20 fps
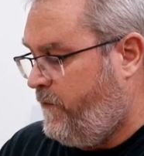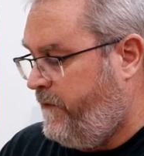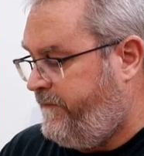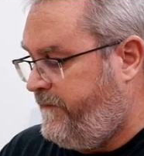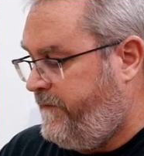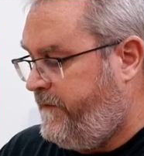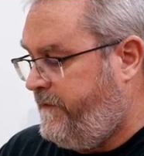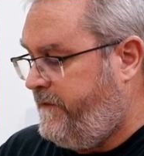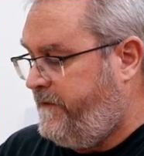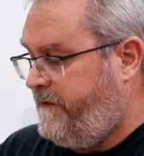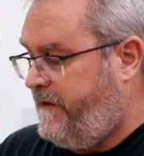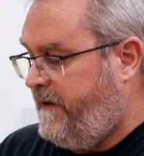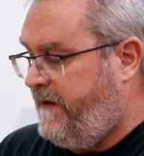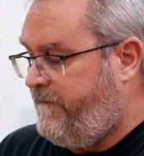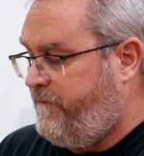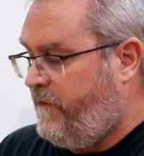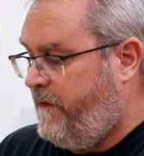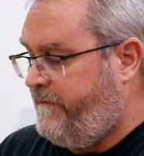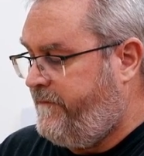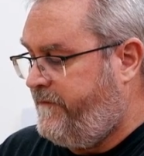woofer, you
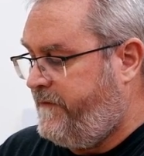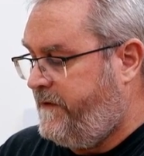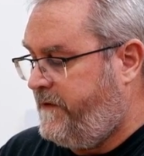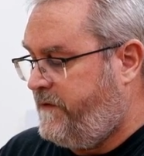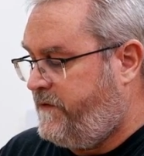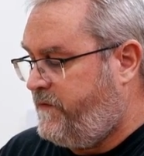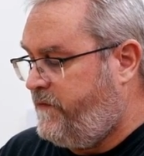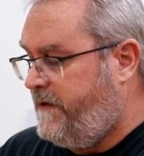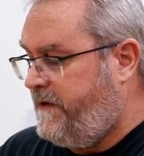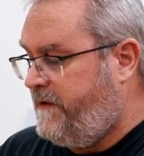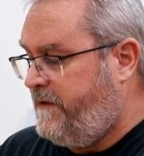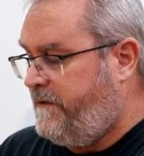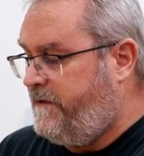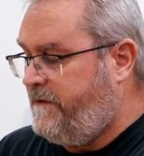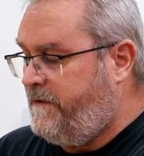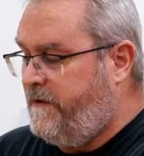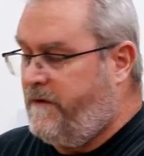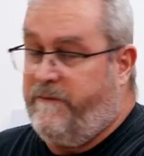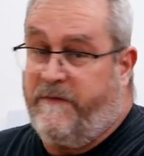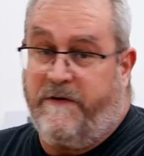have one for the
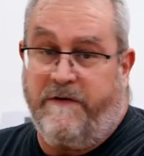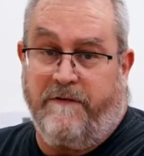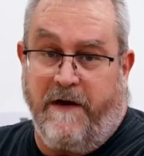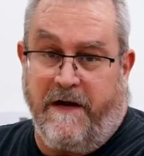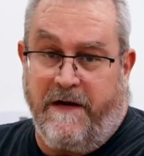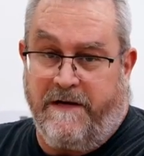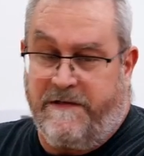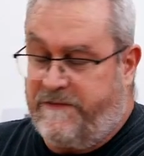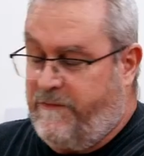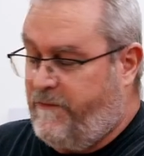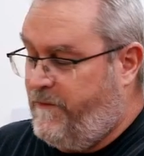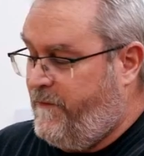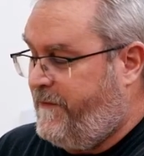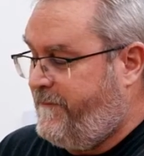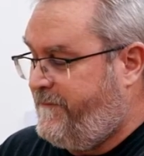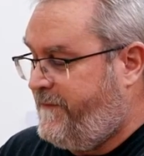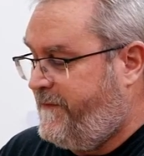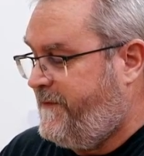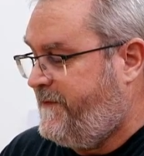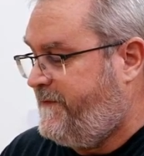tweeter or mid-range, one
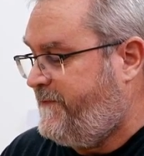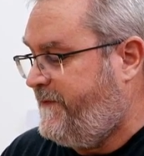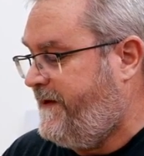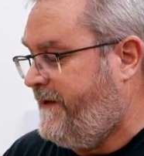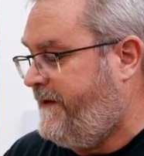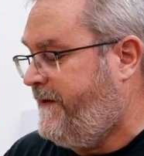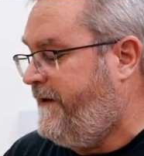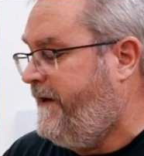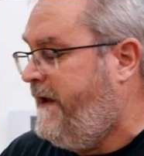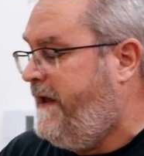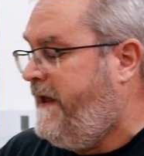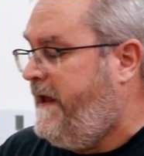for the tweeter.